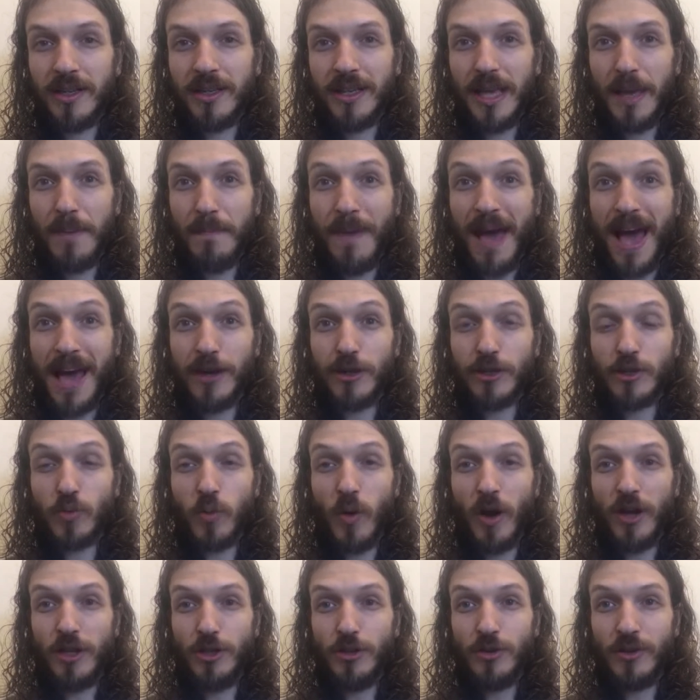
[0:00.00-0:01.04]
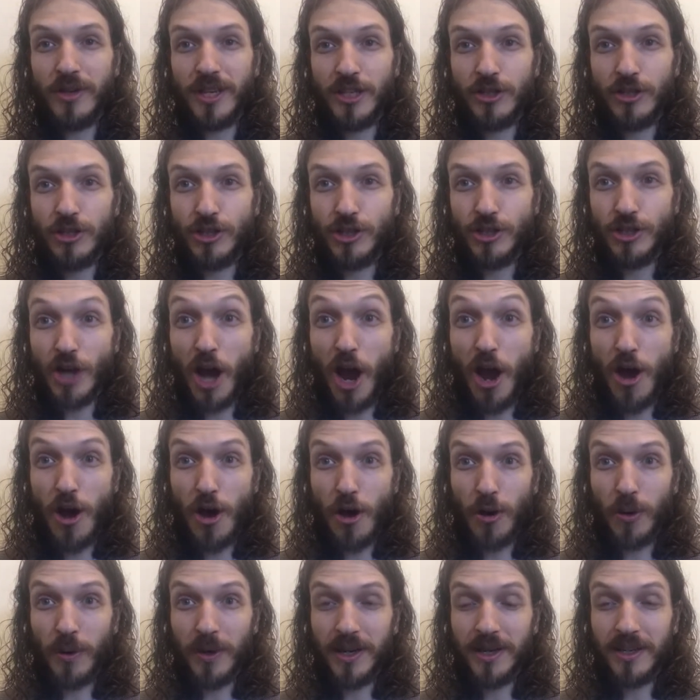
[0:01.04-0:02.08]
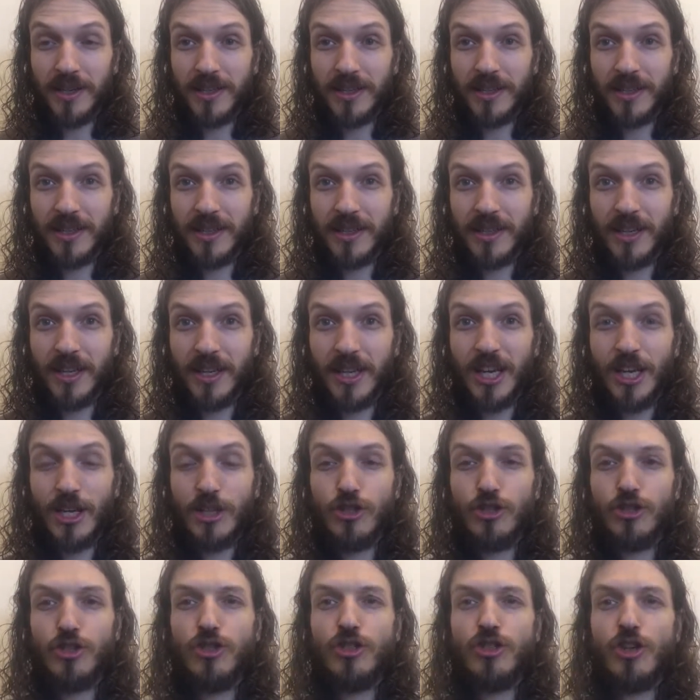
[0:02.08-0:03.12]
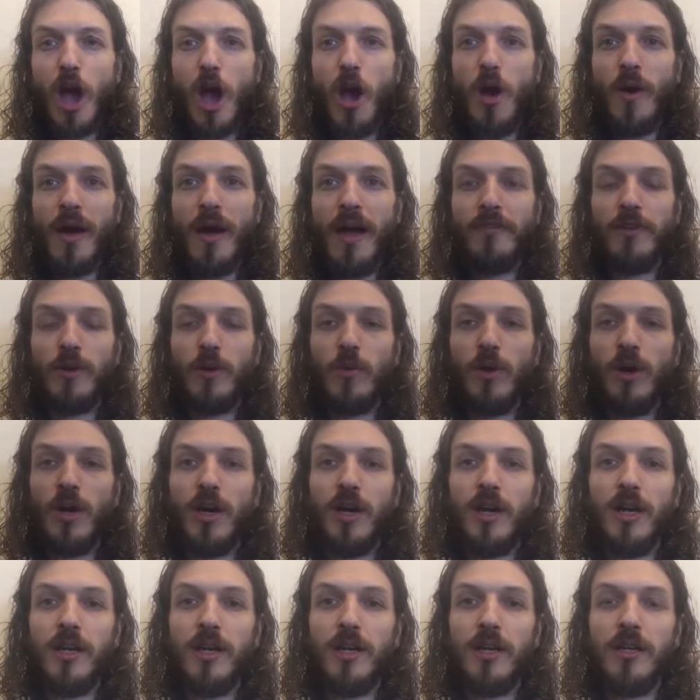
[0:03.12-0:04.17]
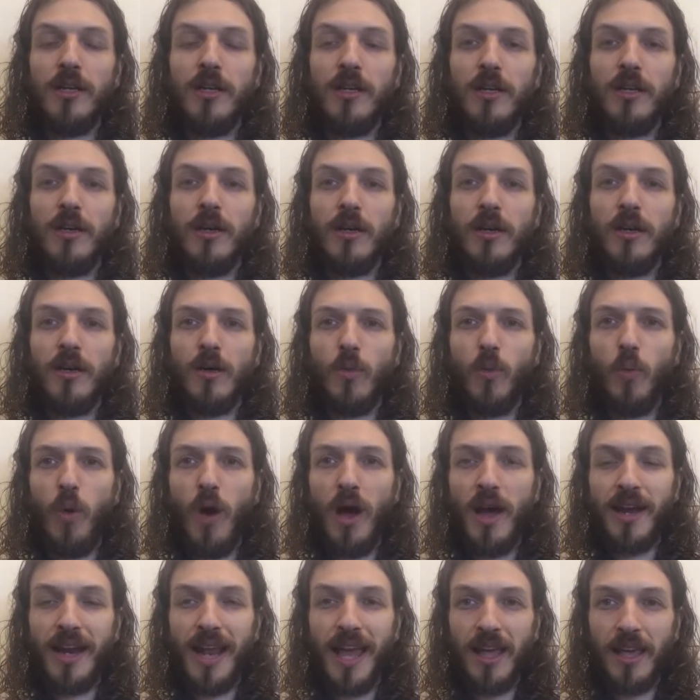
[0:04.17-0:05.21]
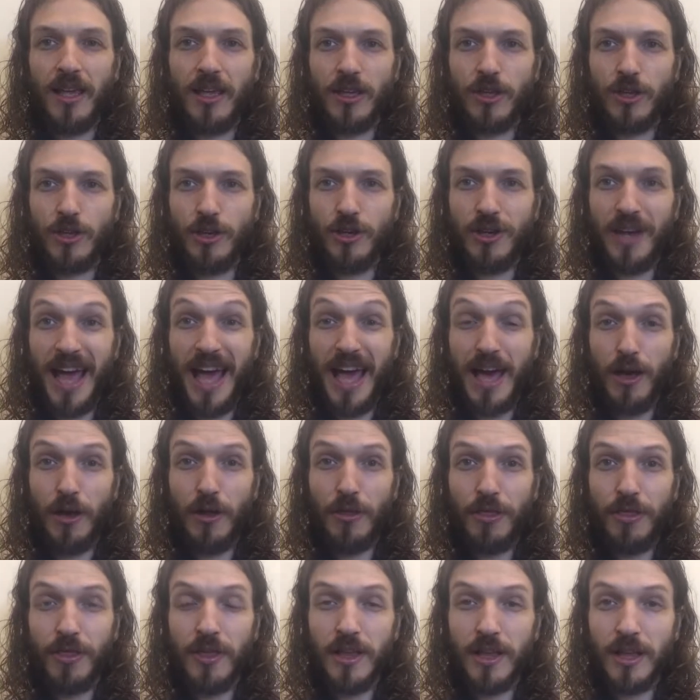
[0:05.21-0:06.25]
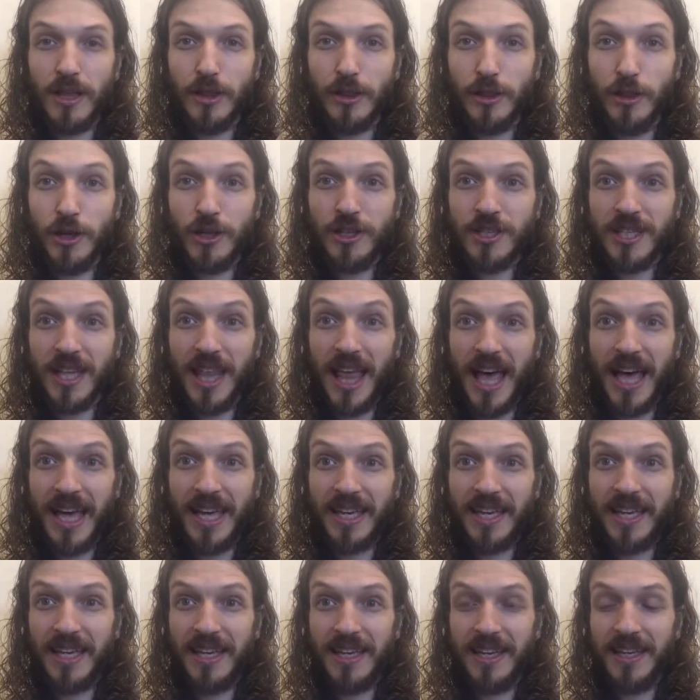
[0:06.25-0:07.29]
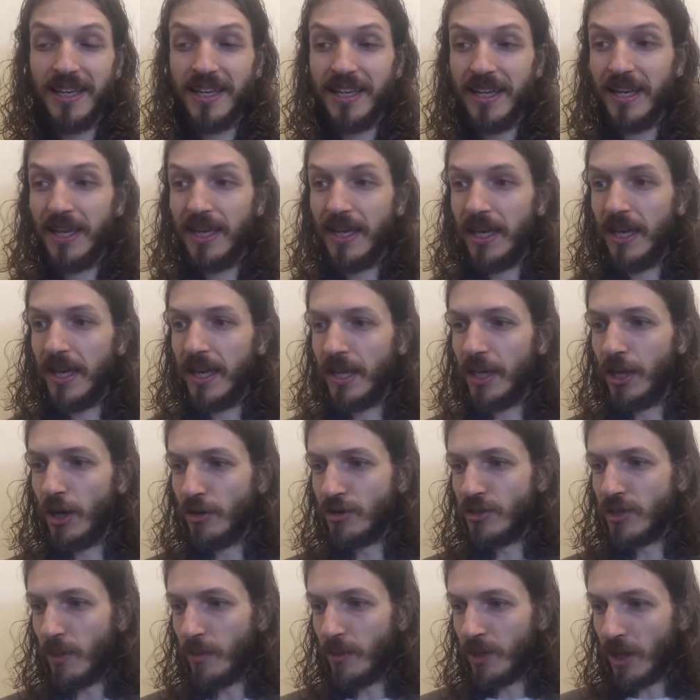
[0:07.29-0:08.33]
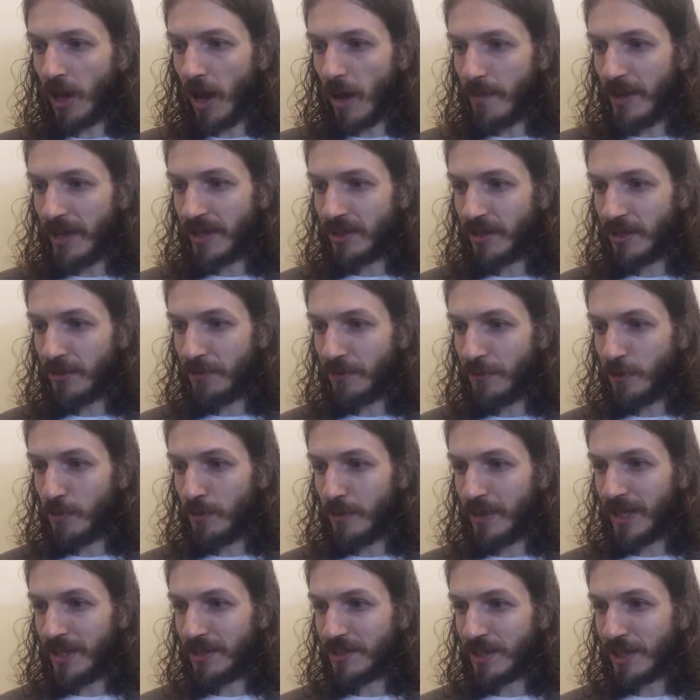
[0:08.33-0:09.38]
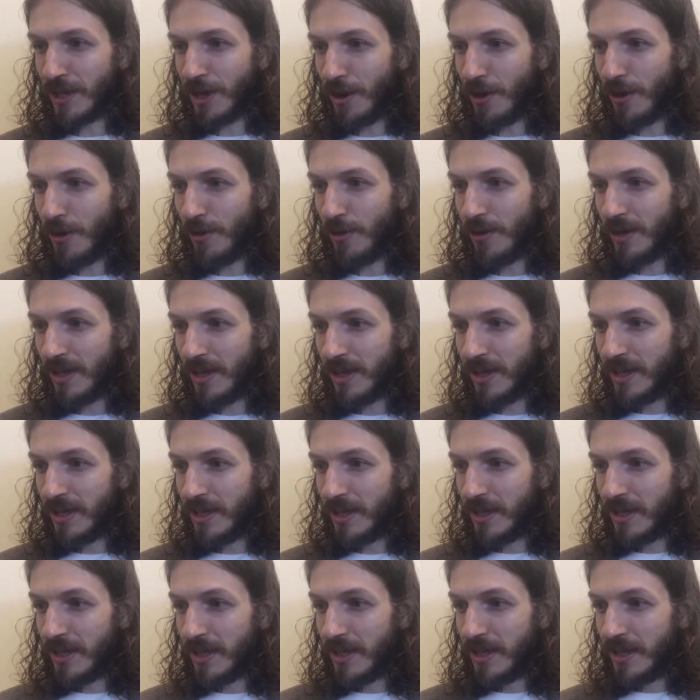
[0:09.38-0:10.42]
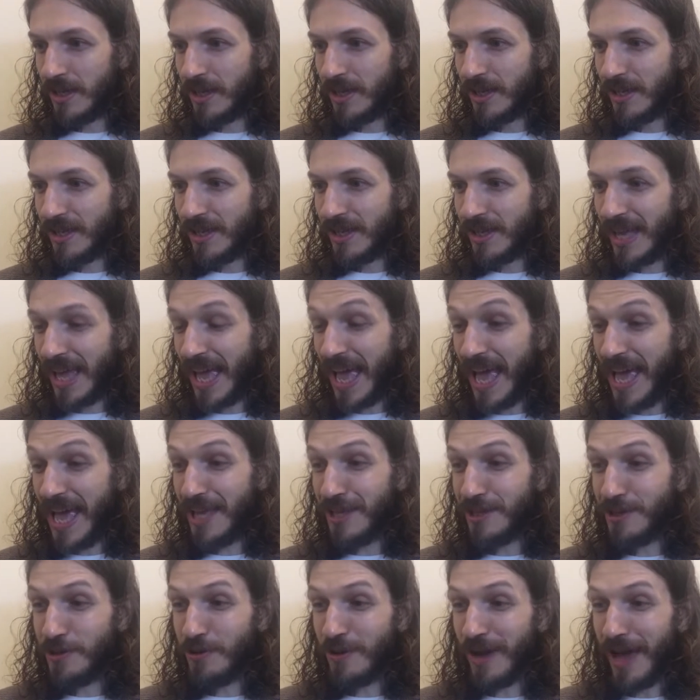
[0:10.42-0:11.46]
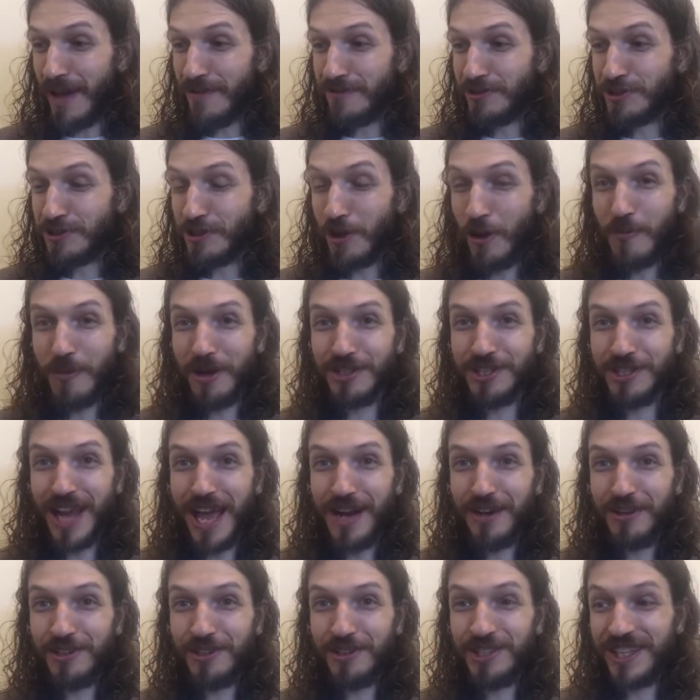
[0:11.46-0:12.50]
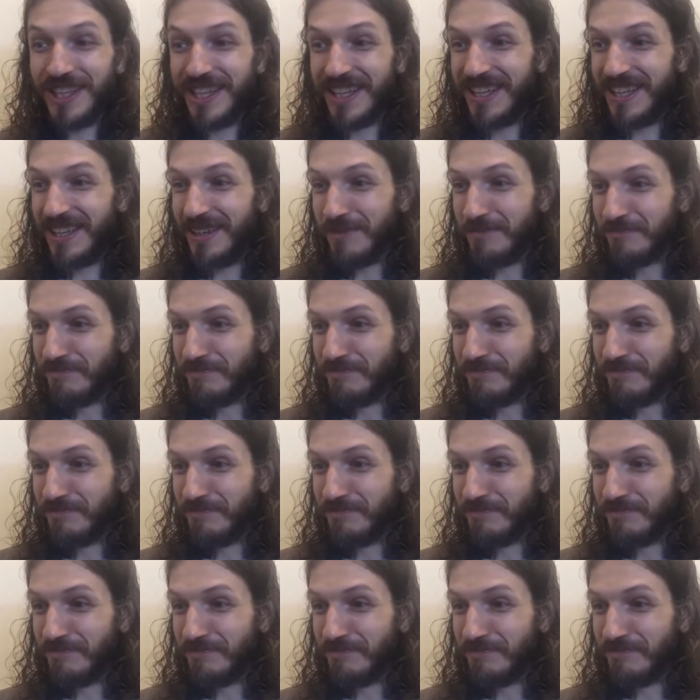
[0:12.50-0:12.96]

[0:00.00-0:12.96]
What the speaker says: It matters what you can show. Show everyone what good health looks like. Someone commented a few minutes ago, hey, you have so much energy.